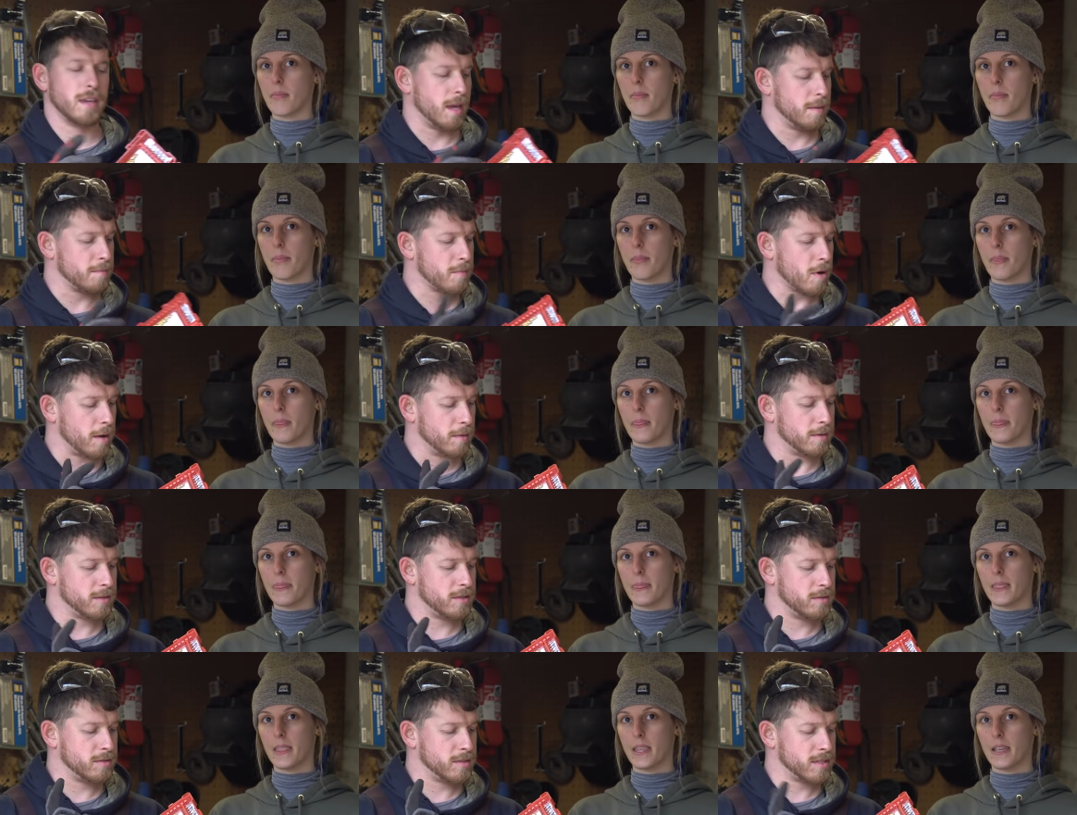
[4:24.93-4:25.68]
Speaker 1: and probably
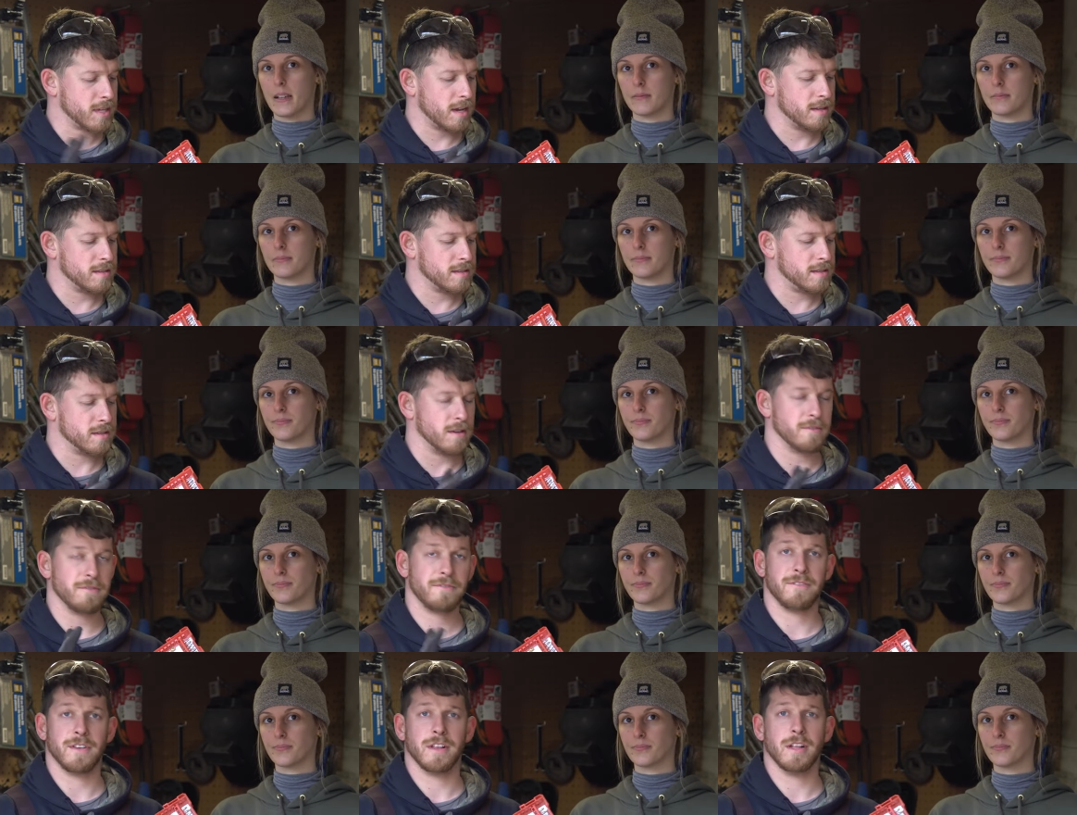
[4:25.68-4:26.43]
two sizes of
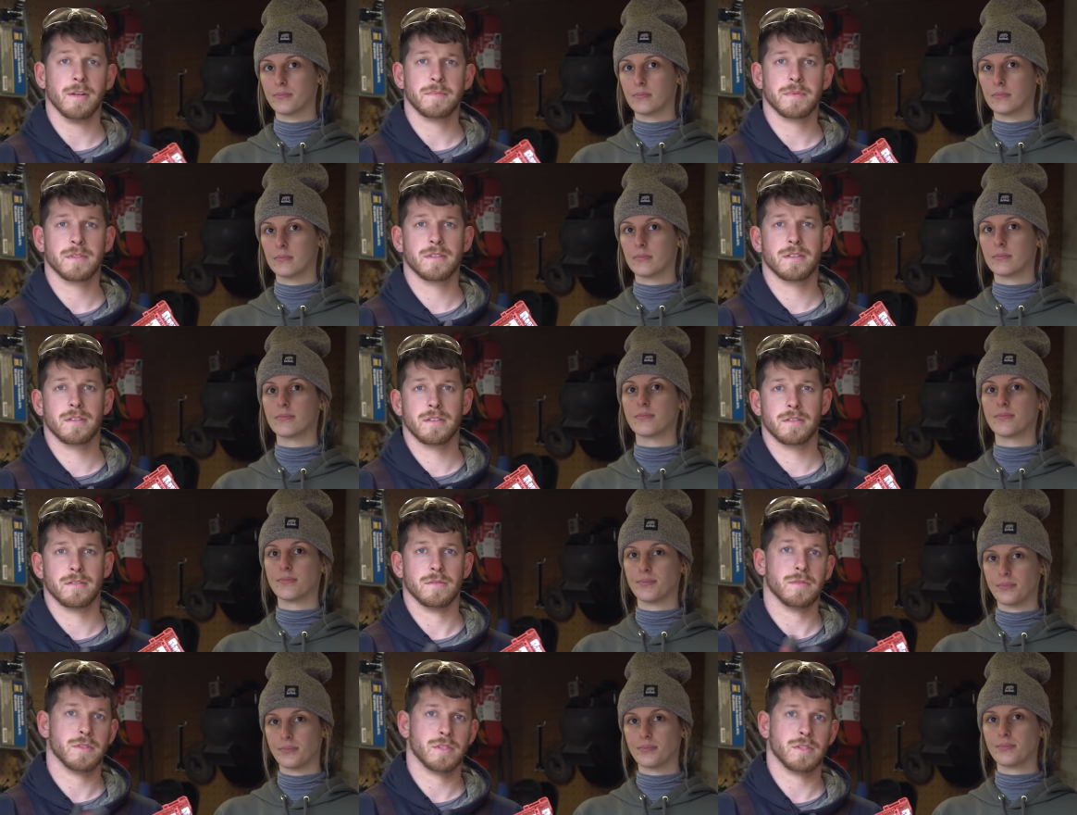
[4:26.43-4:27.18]
Phillips,
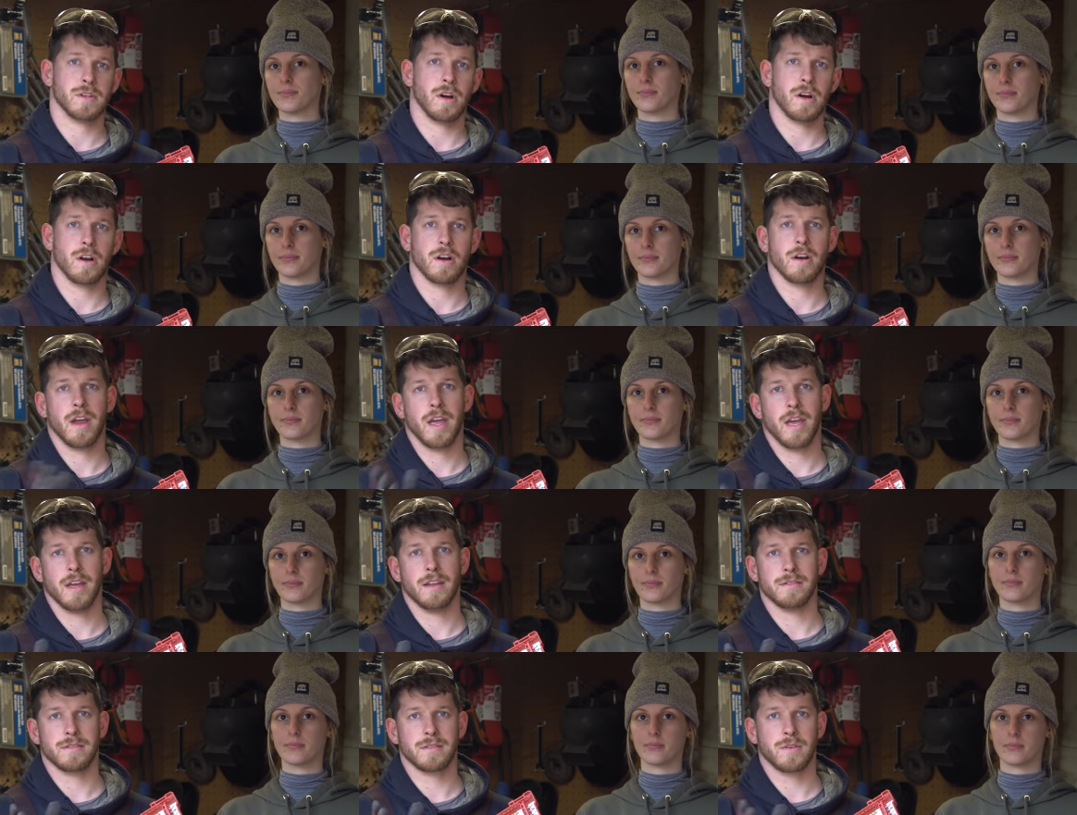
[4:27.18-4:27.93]
so star
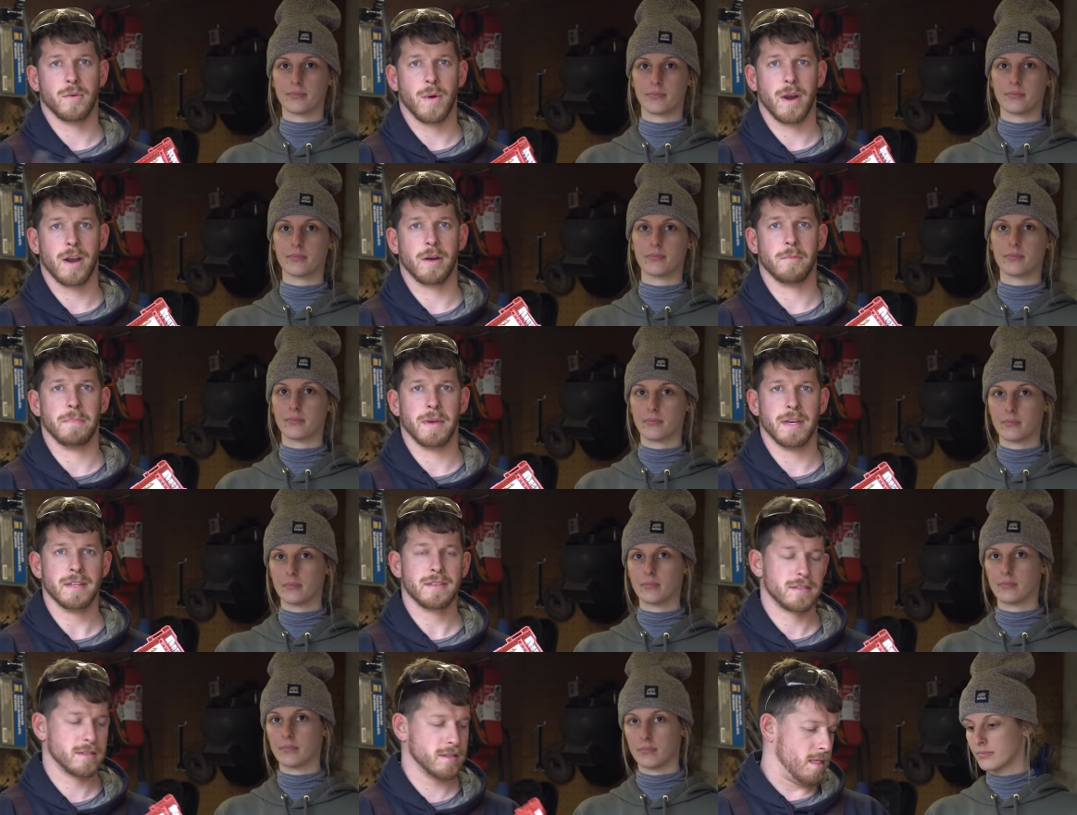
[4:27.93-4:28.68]
and square
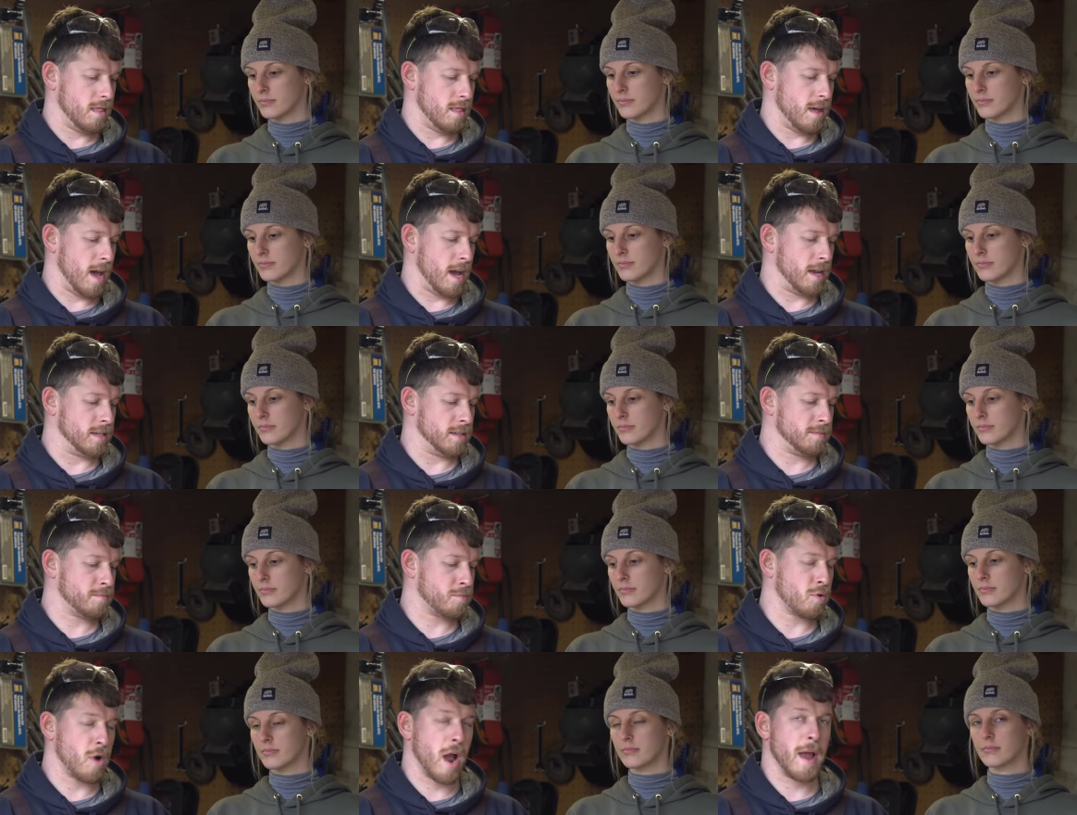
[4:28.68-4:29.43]
bits. That is
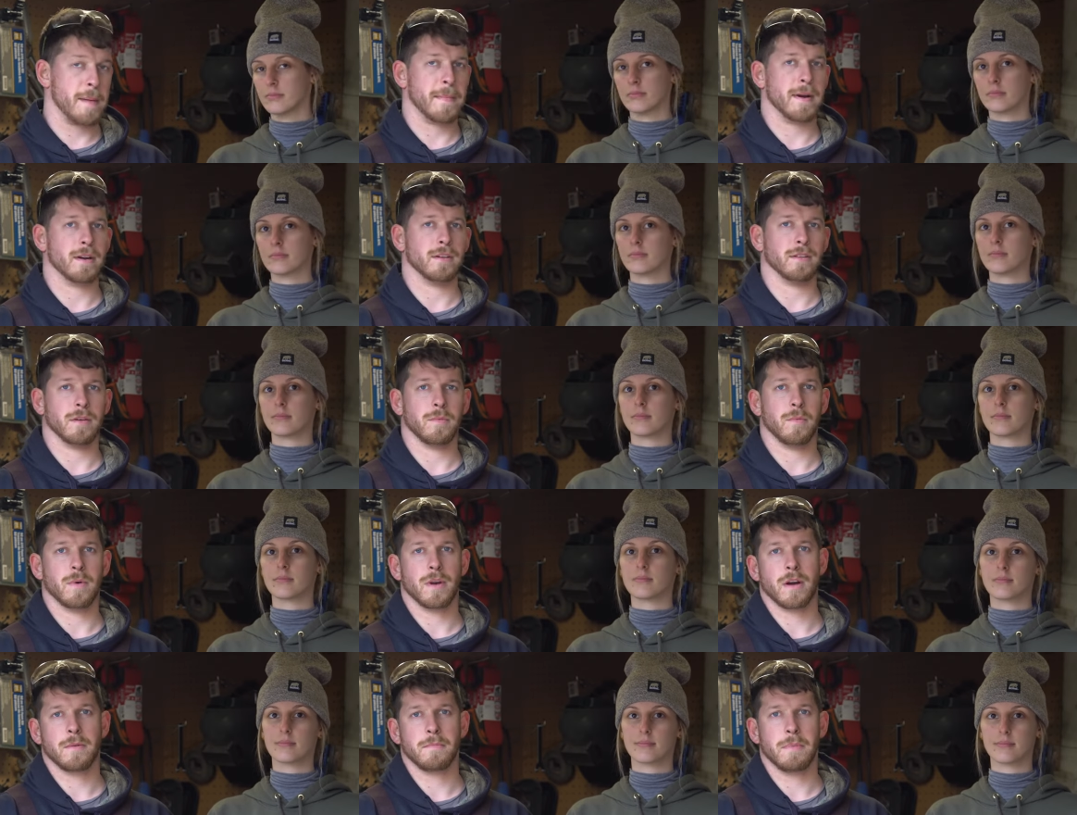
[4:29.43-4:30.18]
primarily
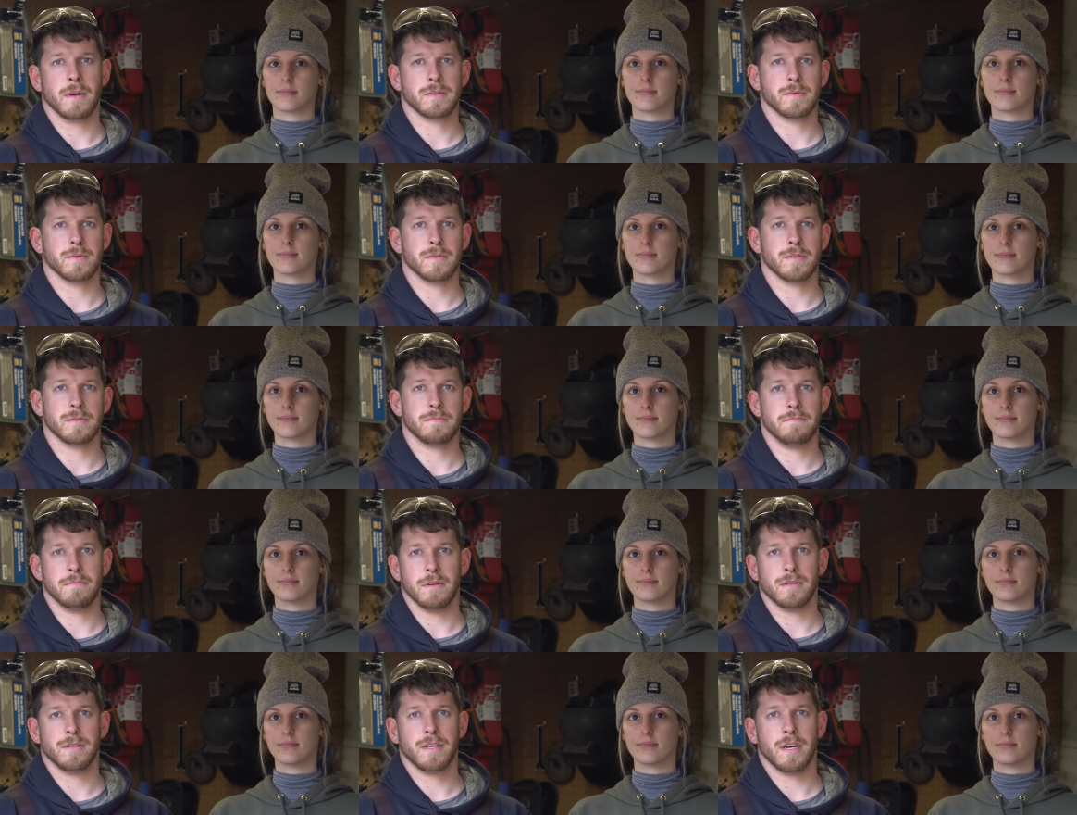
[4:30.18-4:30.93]
what our bus was
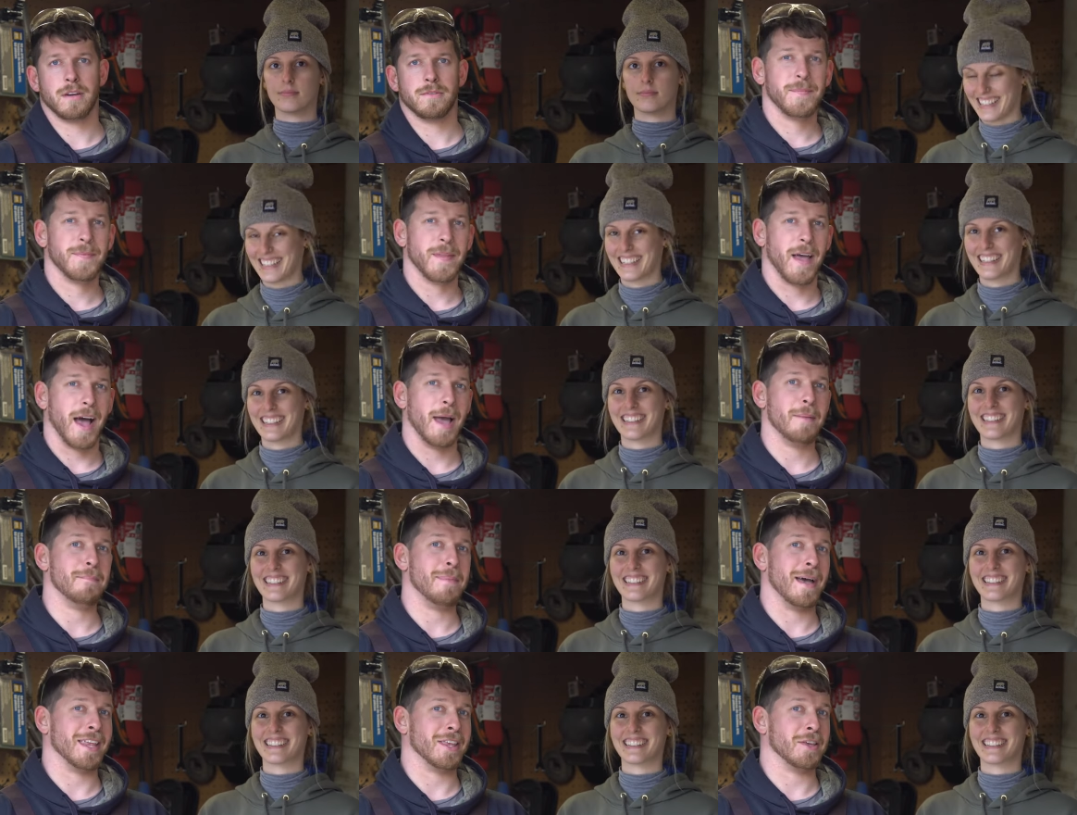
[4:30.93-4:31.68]
built out of. I
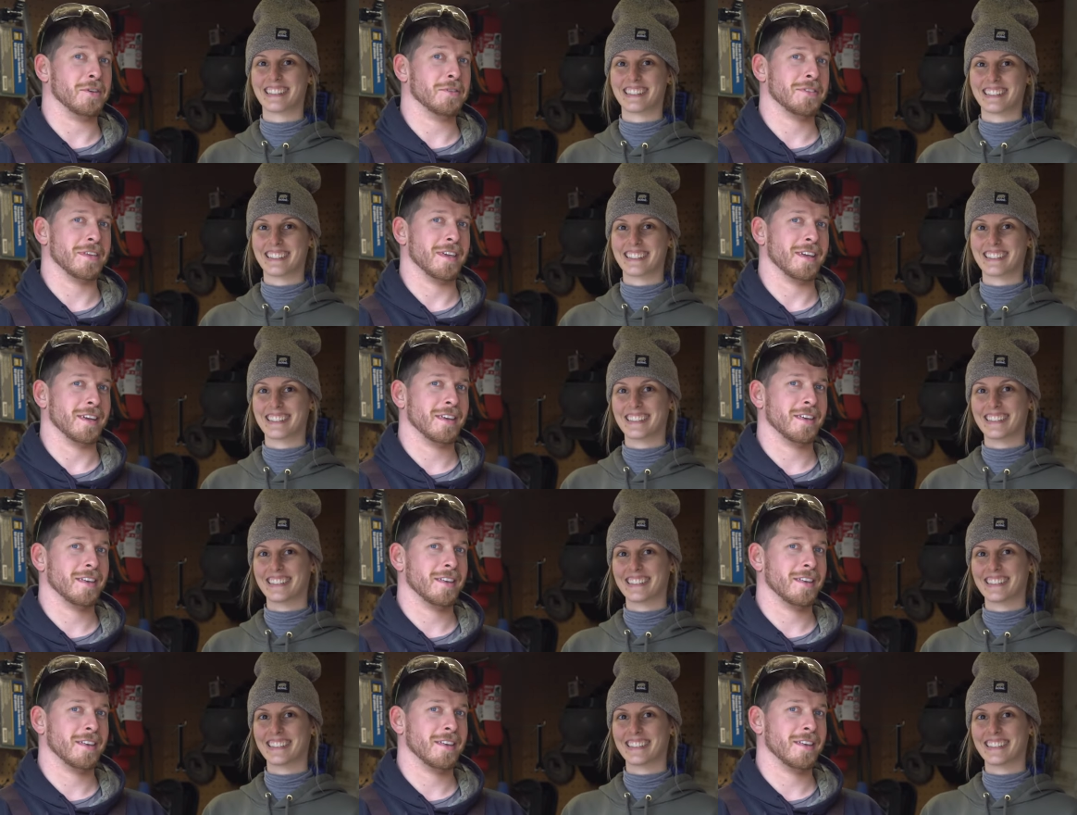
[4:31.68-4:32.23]
bet you think